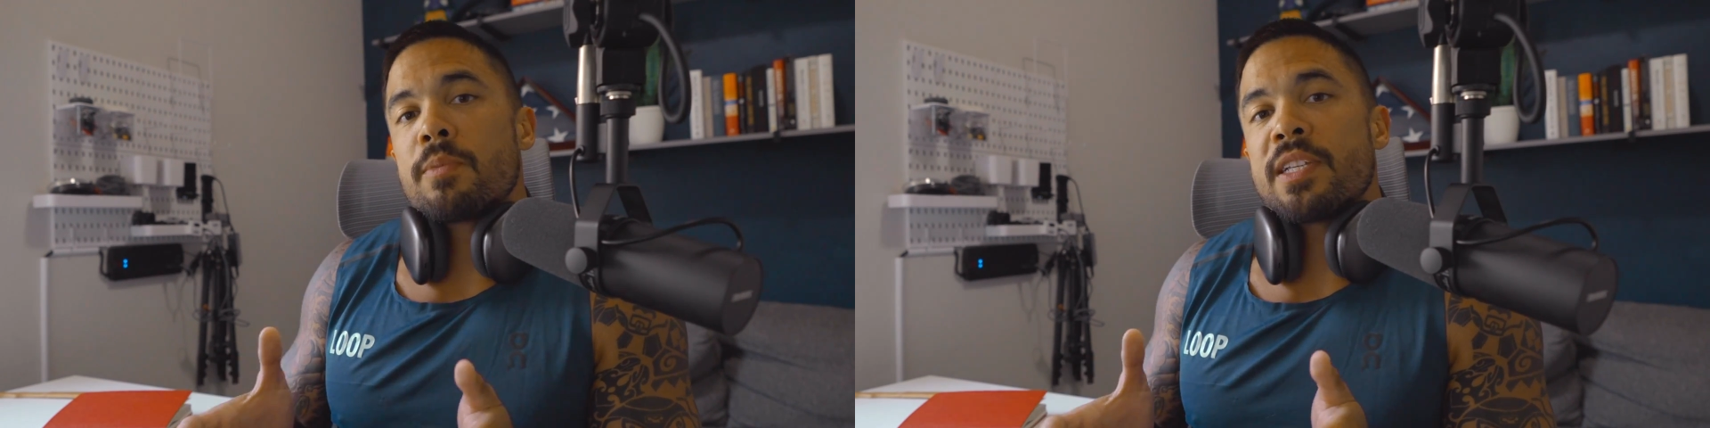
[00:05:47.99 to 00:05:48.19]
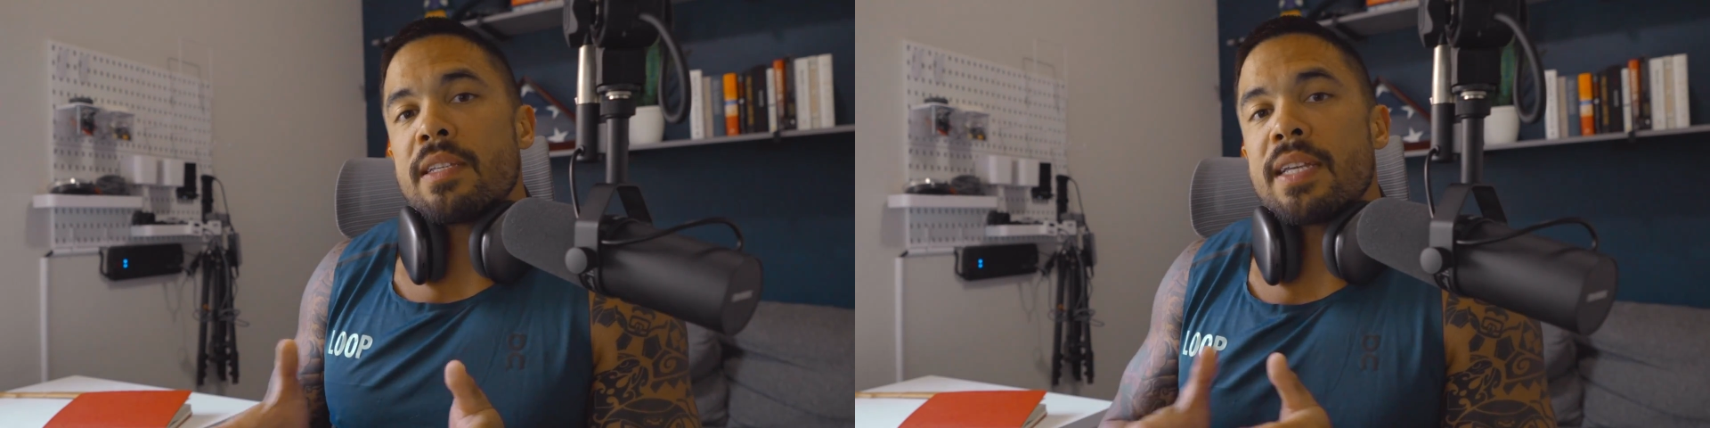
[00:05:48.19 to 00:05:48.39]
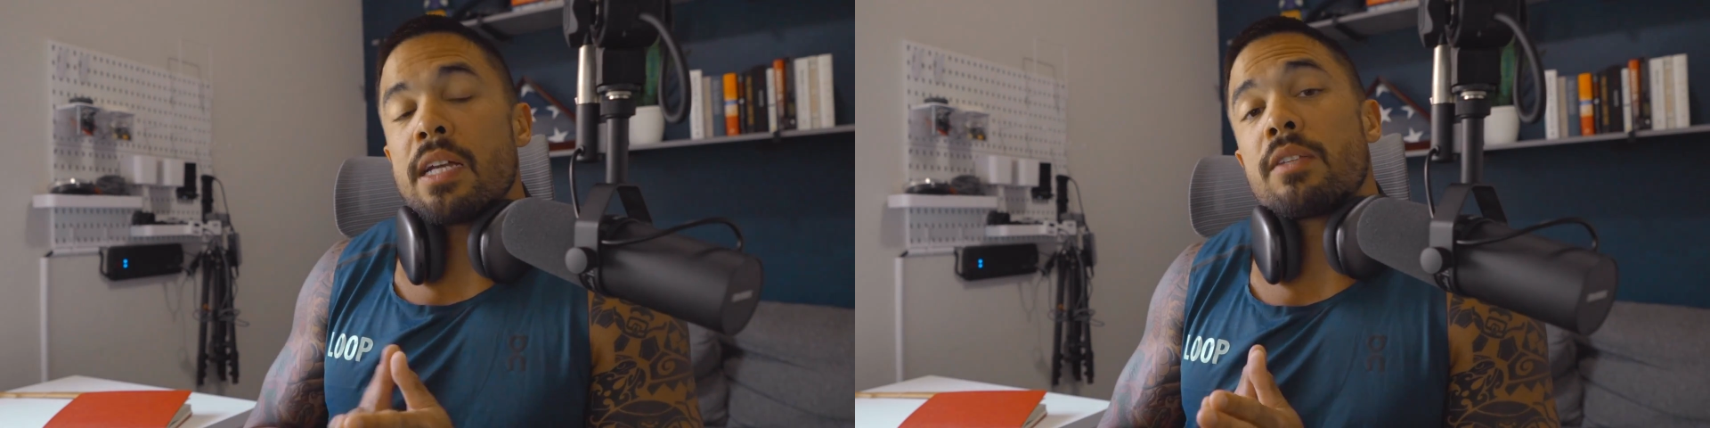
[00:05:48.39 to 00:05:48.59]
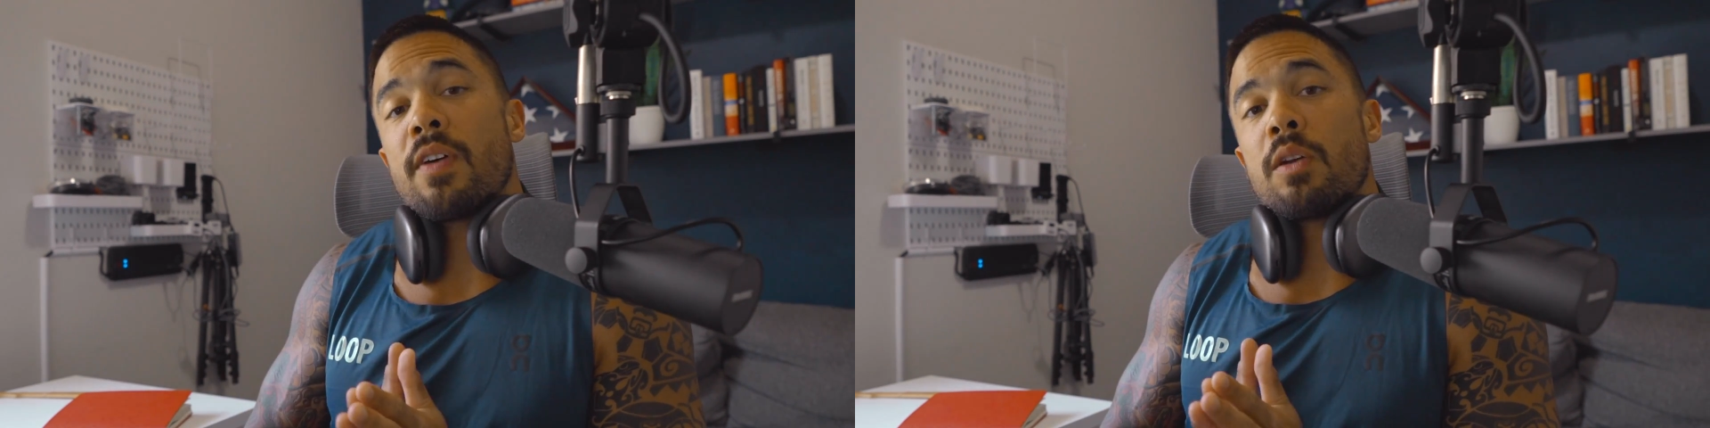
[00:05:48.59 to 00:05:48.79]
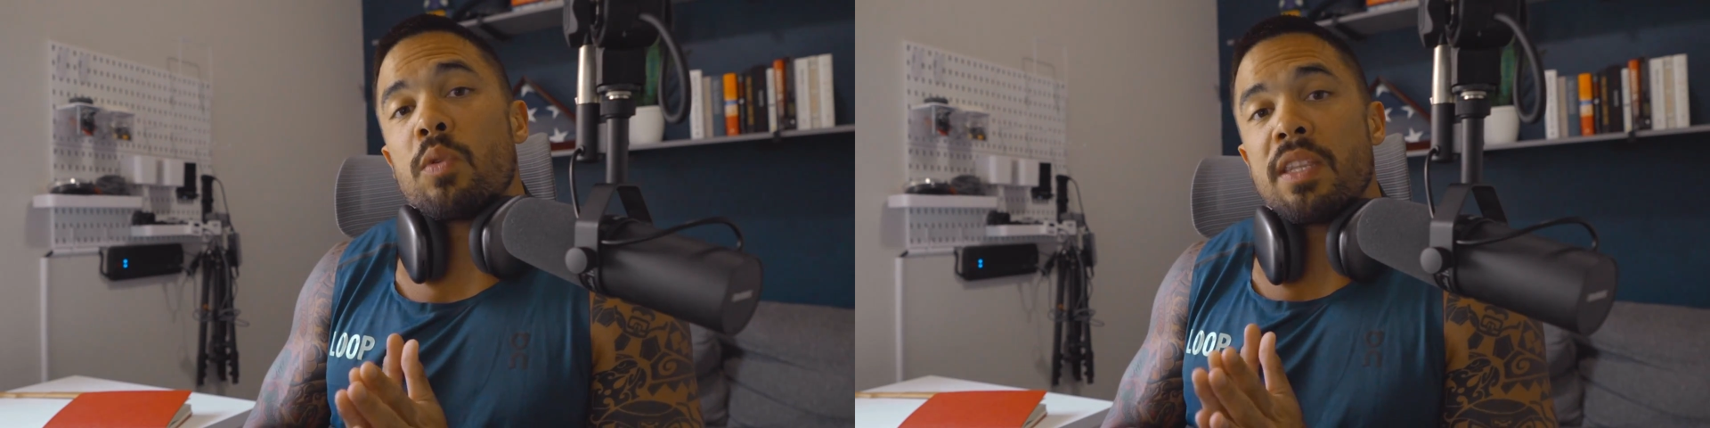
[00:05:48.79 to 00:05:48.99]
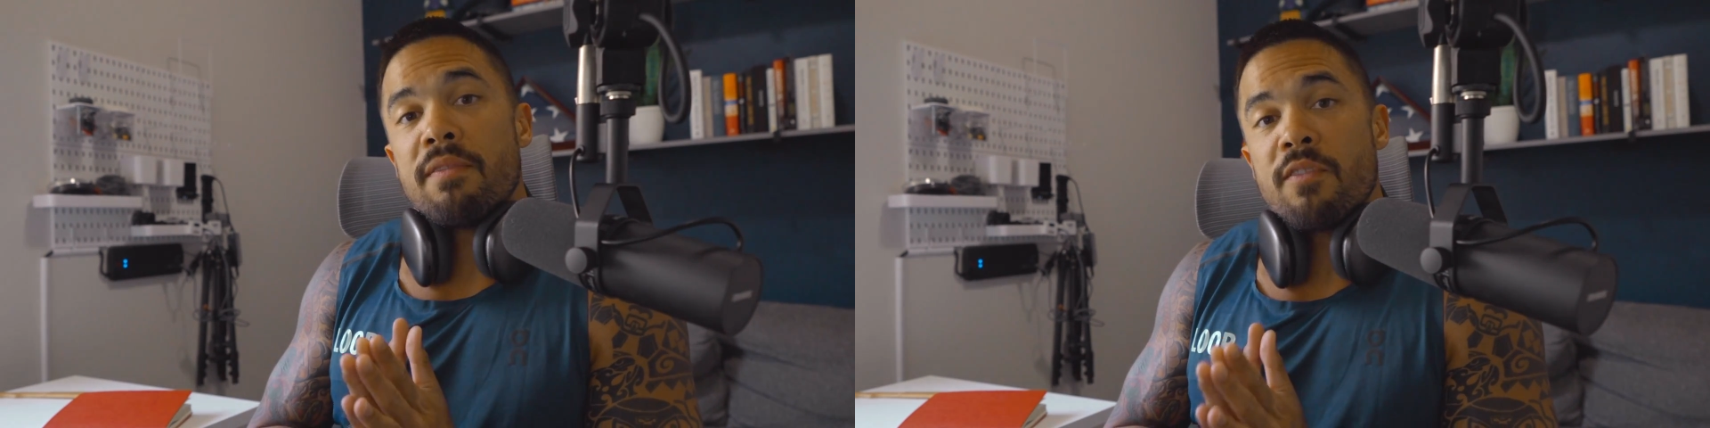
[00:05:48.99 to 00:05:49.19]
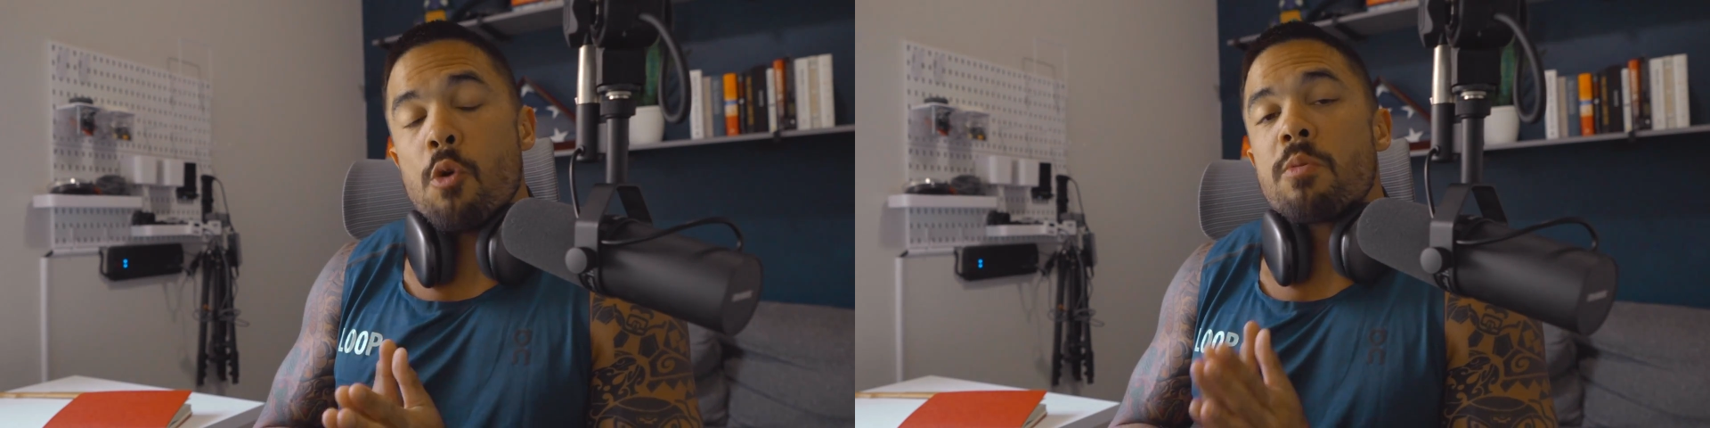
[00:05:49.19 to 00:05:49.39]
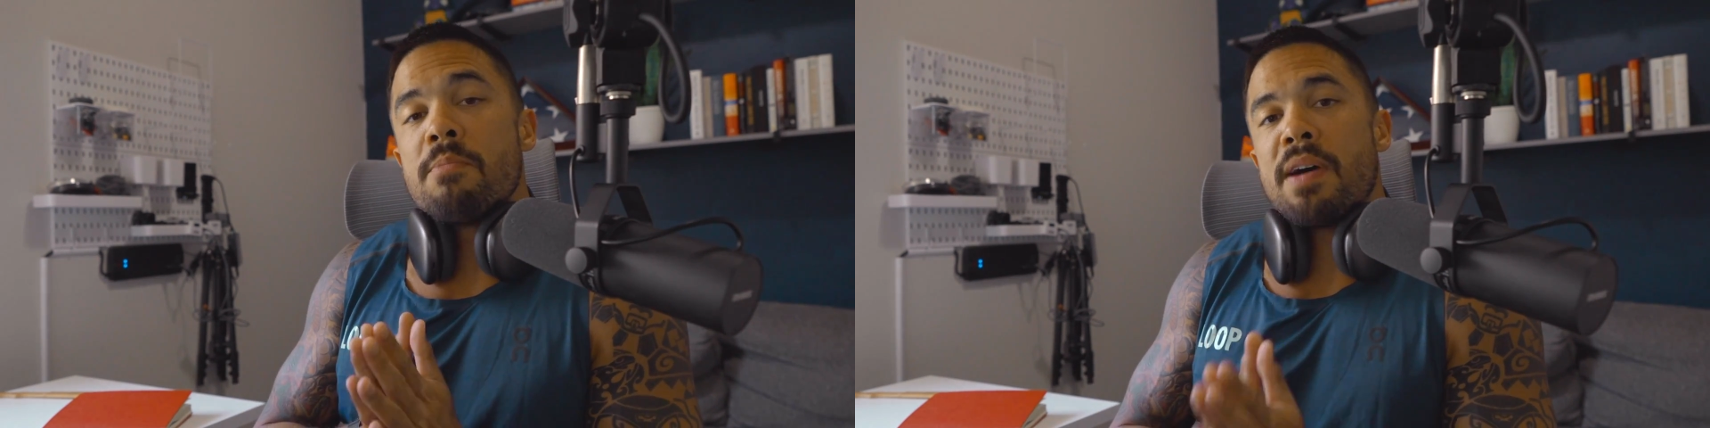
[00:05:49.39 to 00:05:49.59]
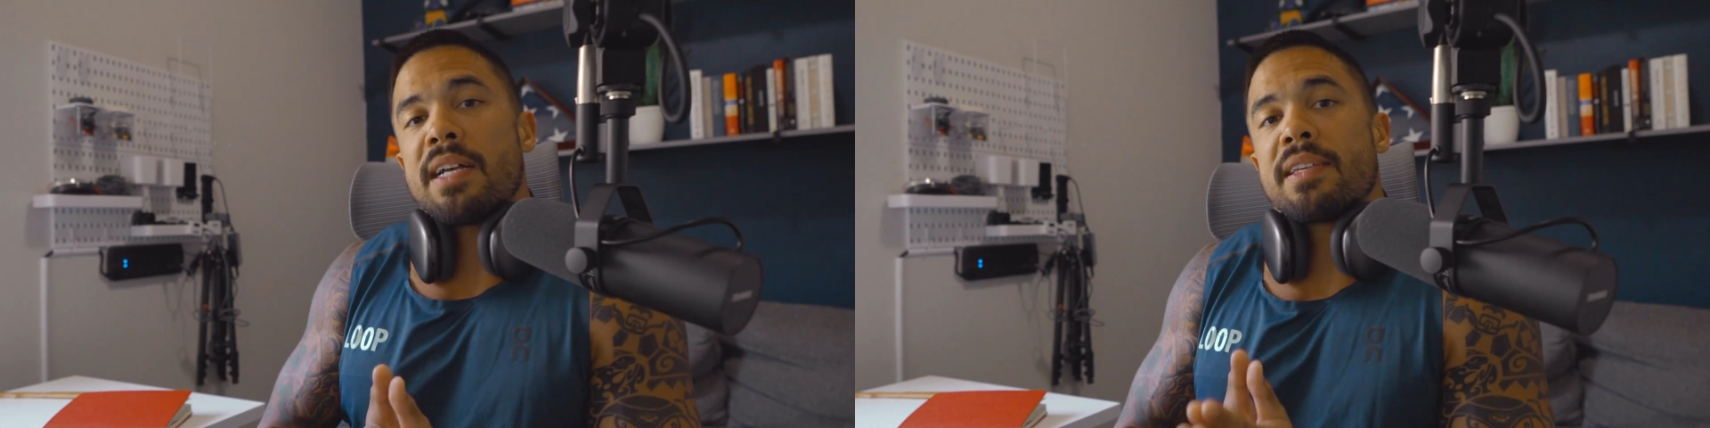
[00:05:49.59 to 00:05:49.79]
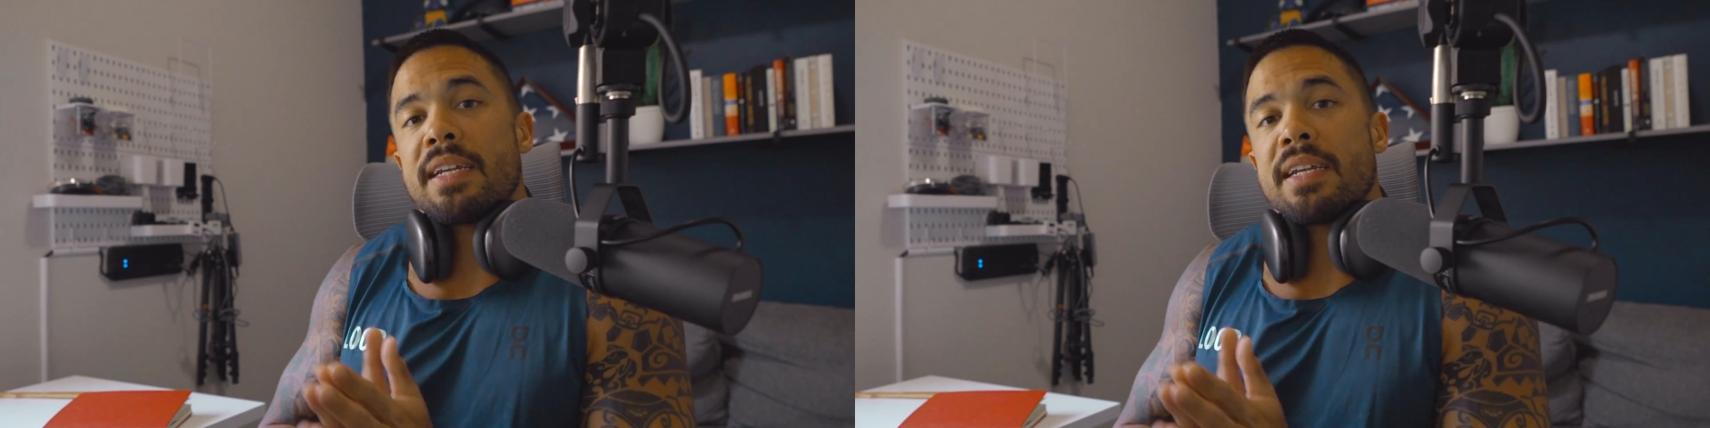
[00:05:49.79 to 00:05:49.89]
percent satisfied with the foam composite